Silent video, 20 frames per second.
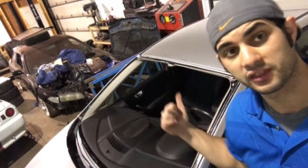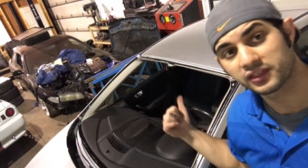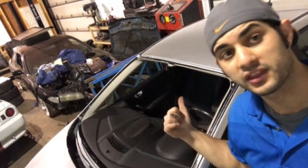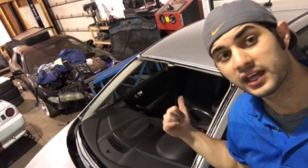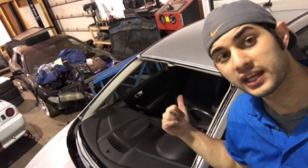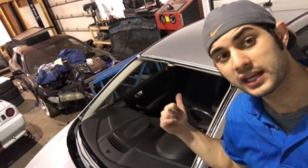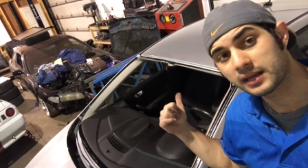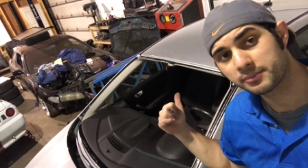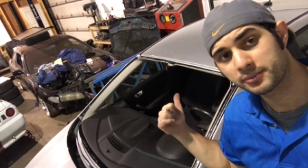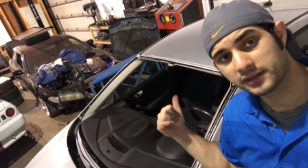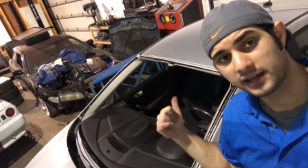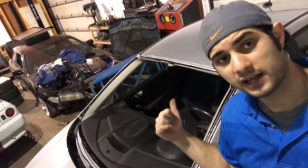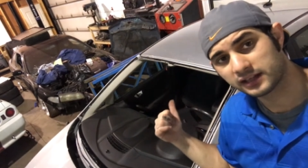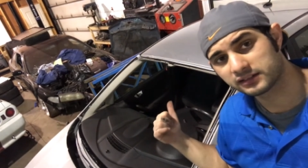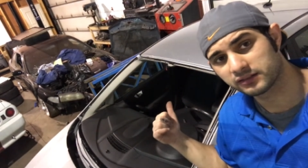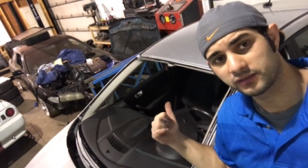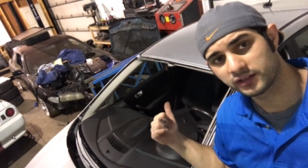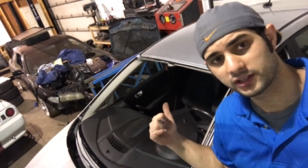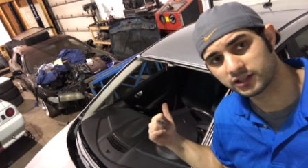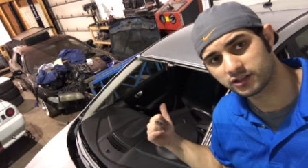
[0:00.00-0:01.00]
Then I put
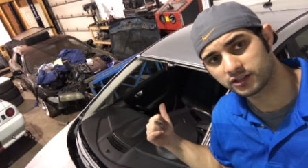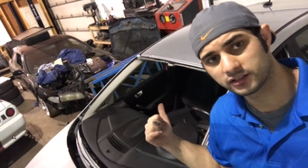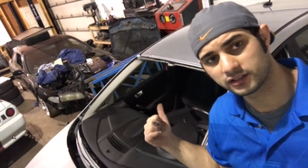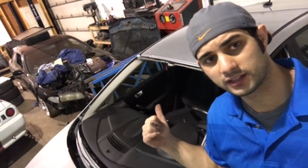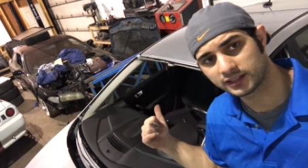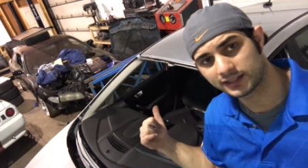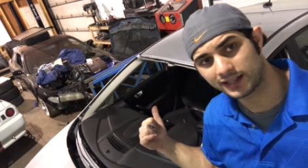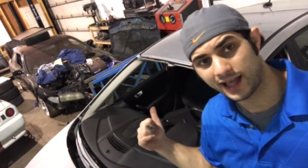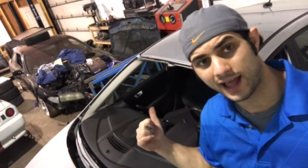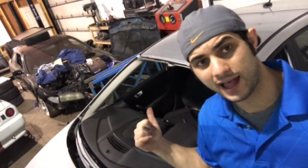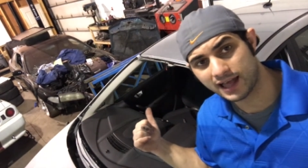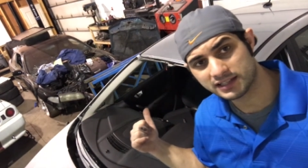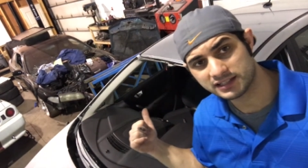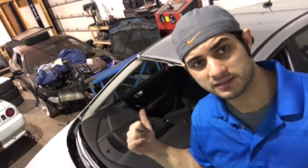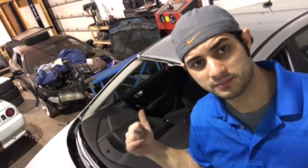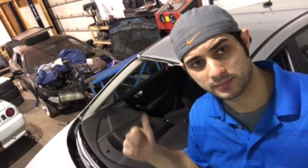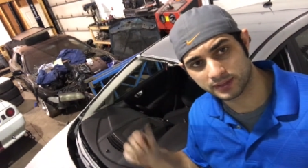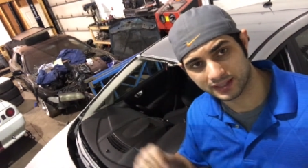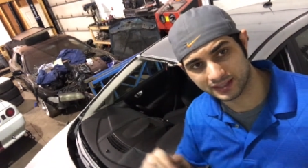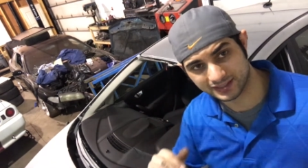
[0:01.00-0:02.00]
activator on the
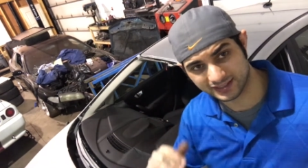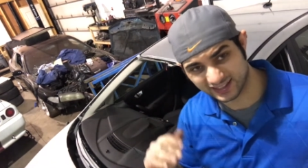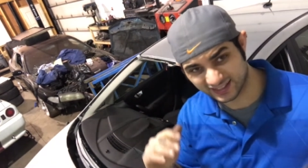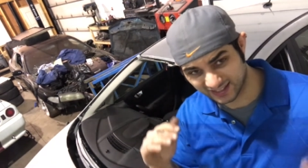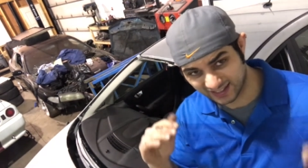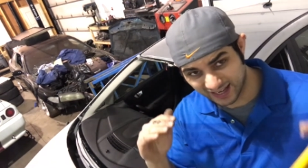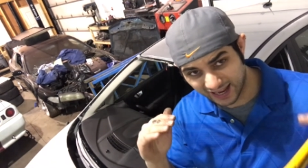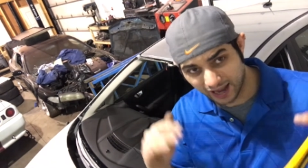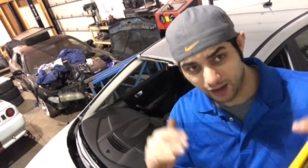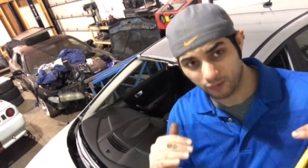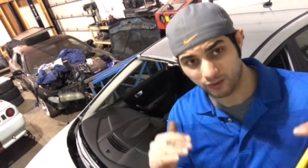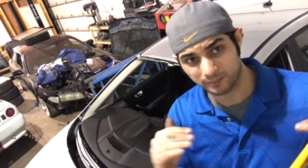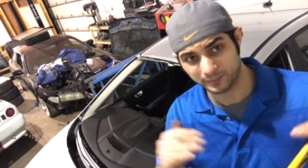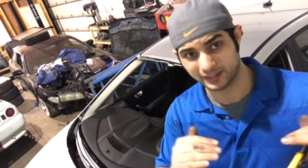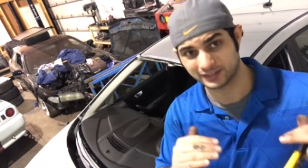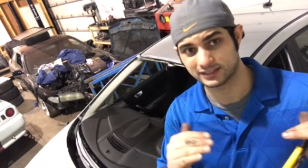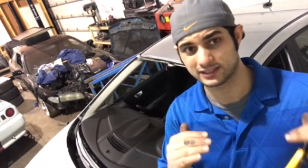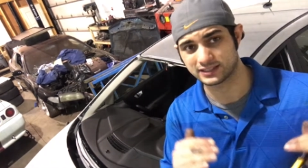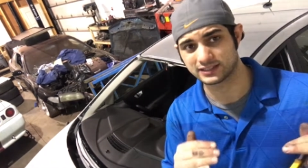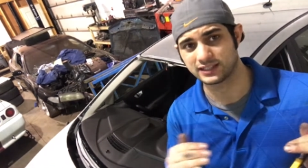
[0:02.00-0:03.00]
glass because now I'm
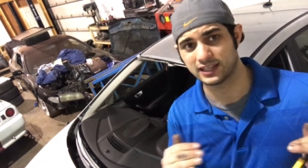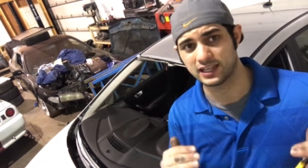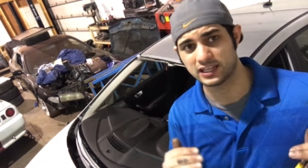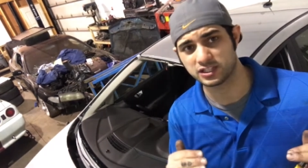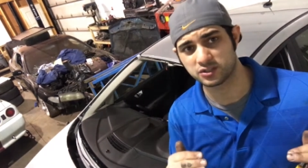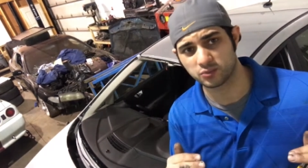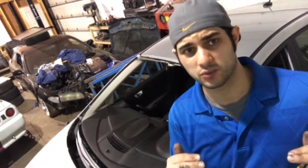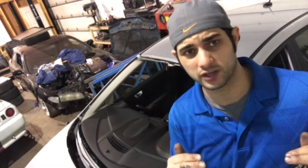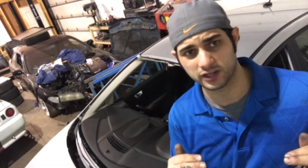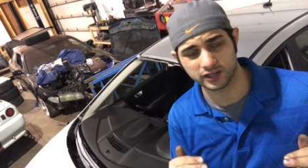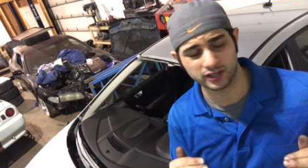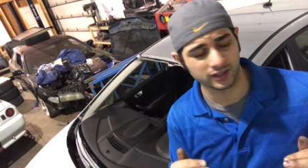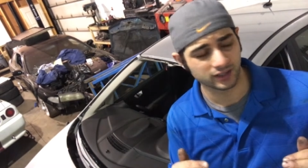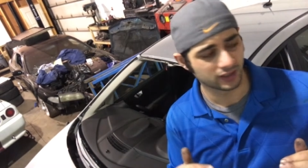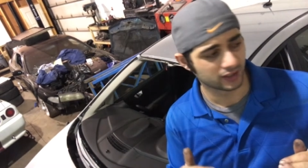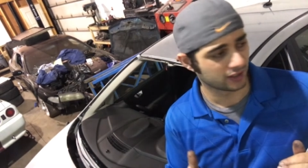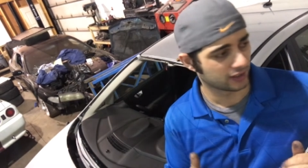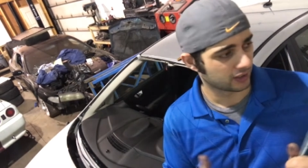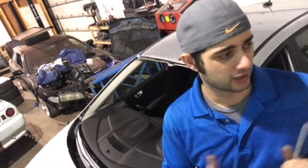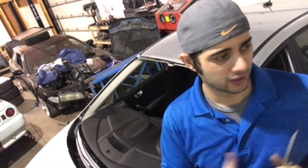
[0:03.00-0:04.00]
at the stage where
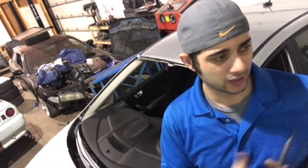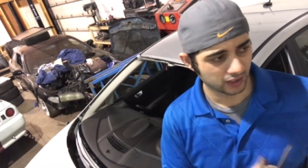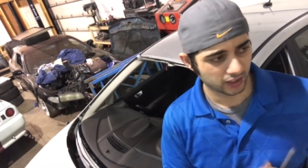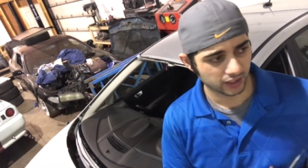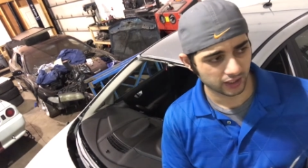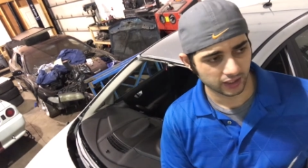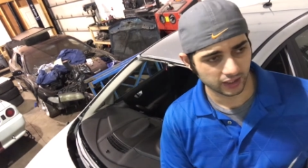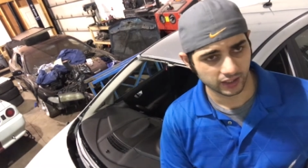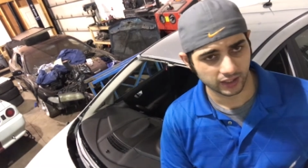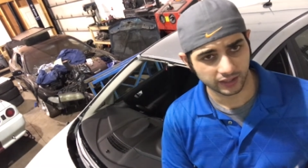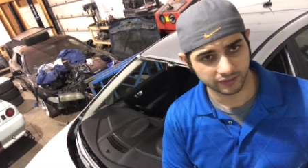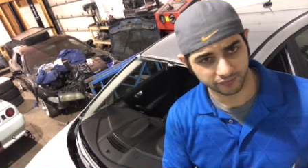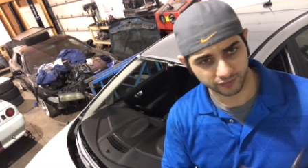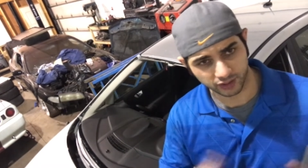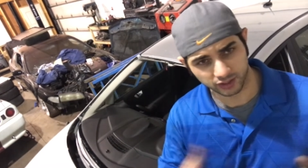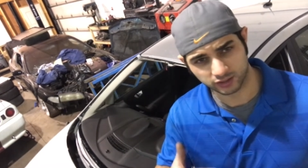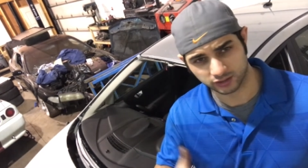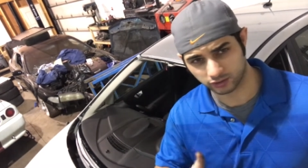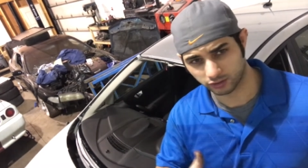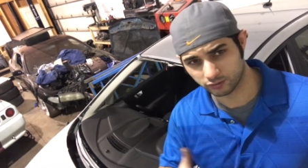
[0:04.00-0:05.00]
I'm
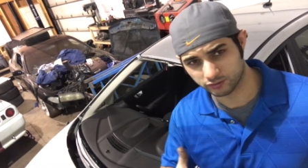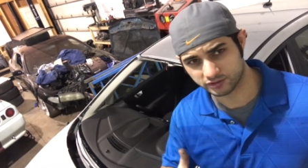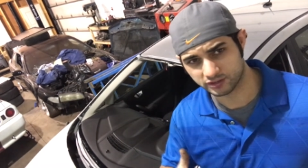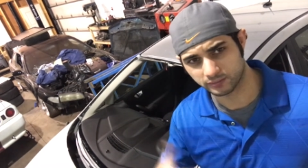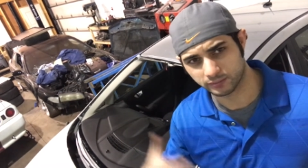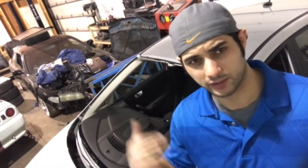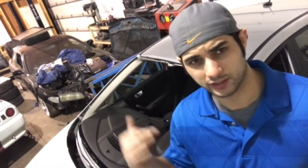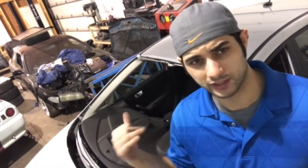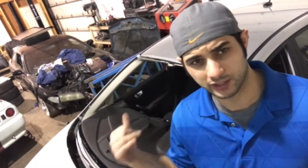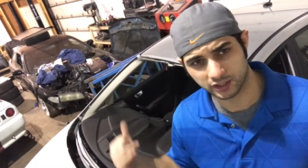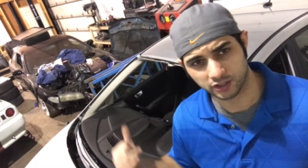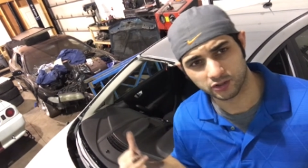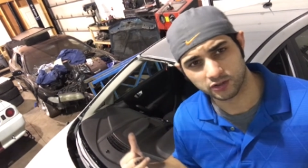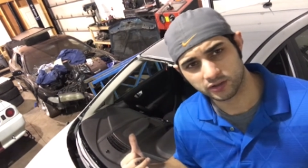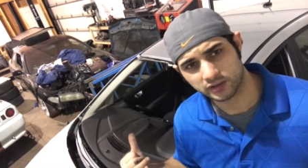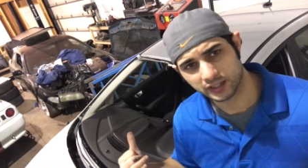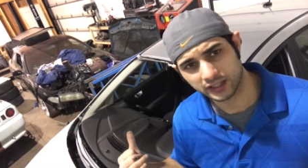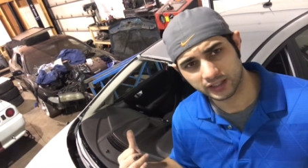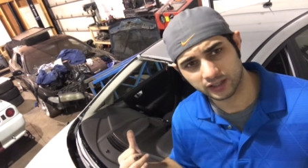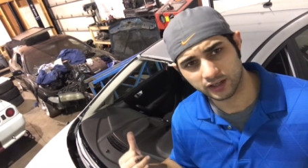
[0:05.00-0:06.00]
very close to putting the
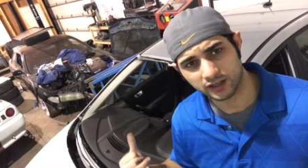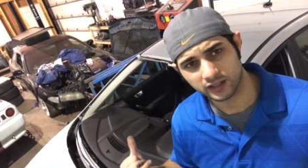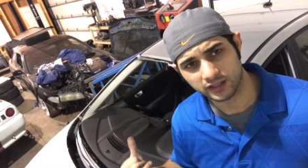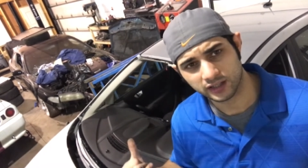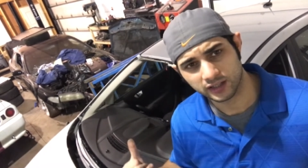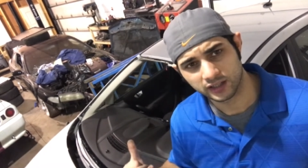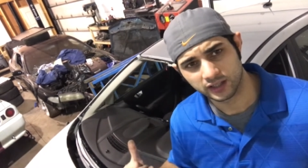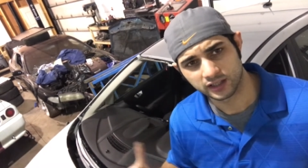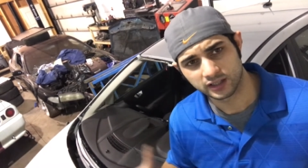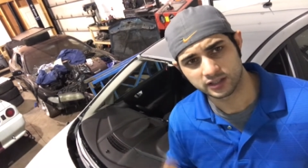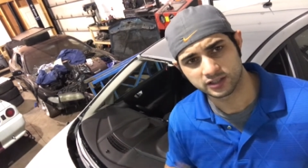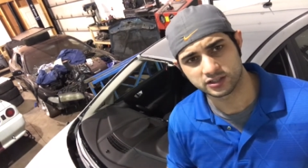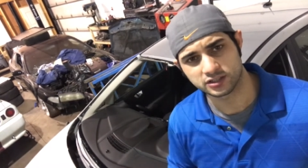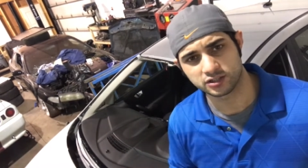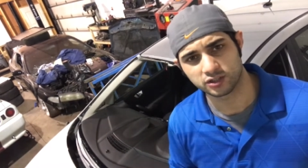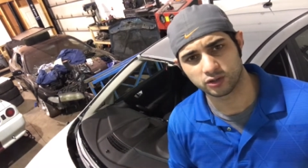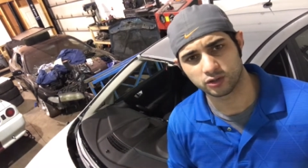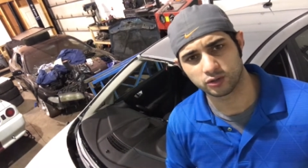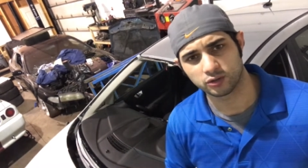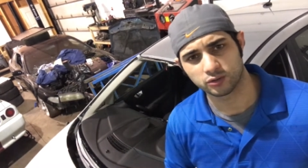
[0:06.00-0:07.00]
urethane on,
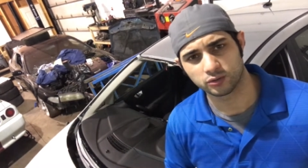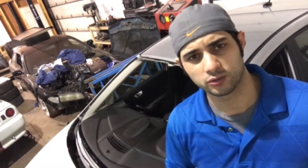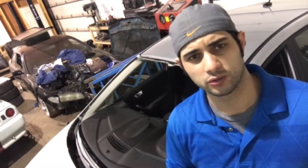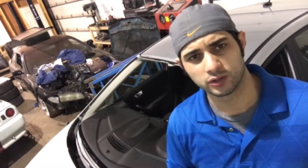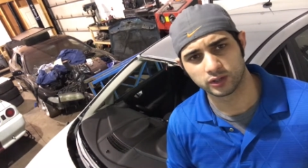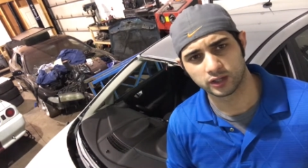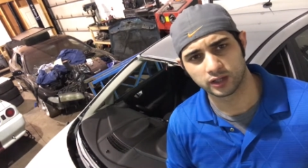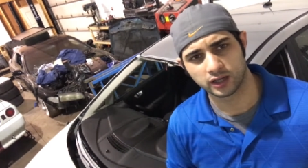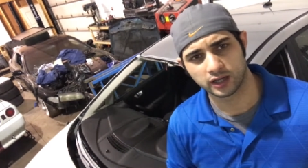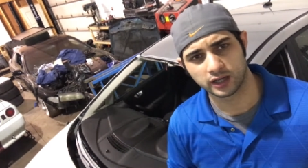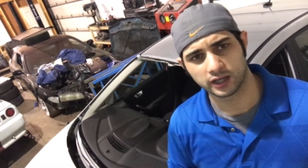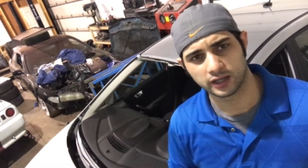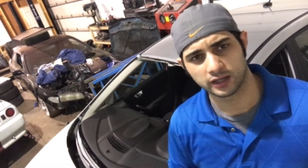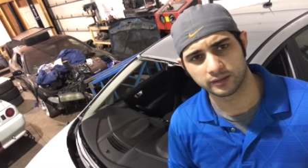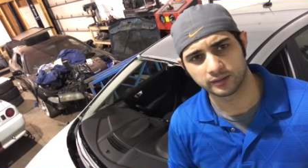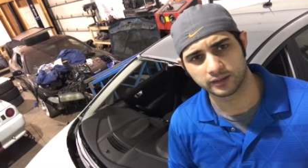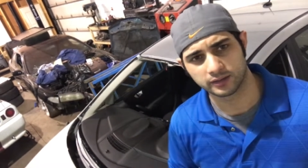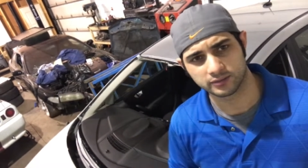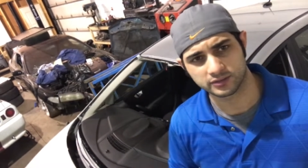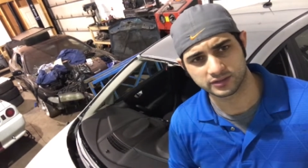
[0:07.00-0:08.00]
so
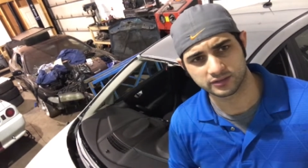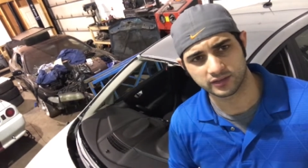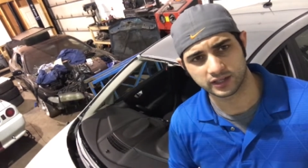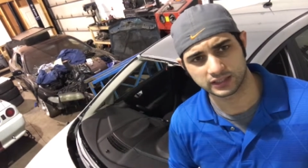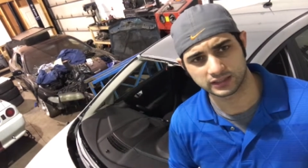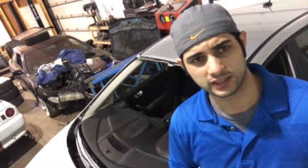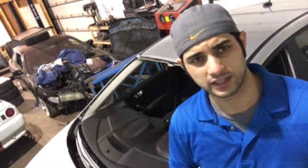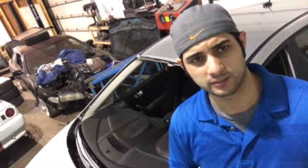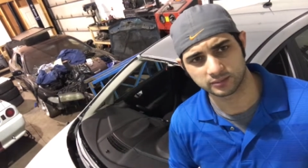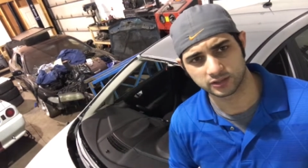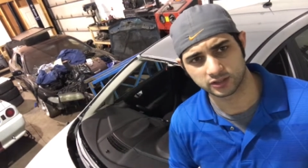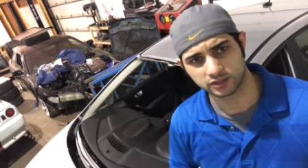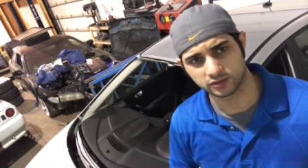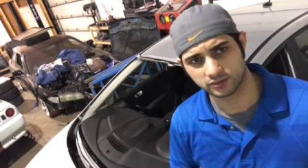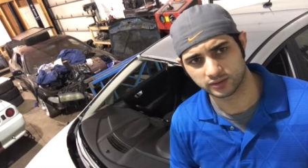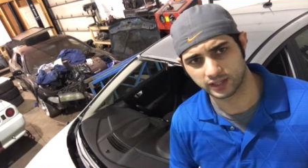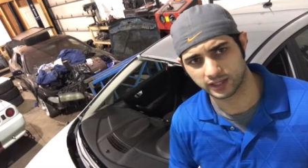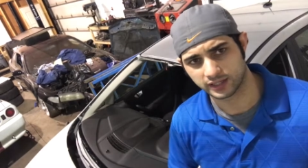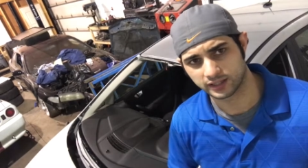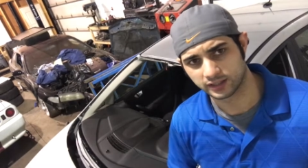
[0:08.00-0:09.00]
it was the right time to
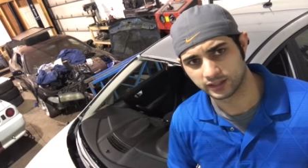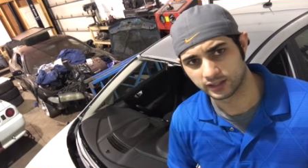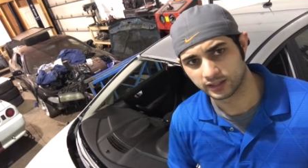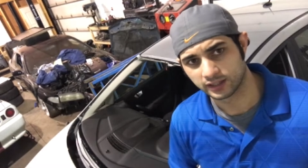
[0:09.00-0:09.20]
do that.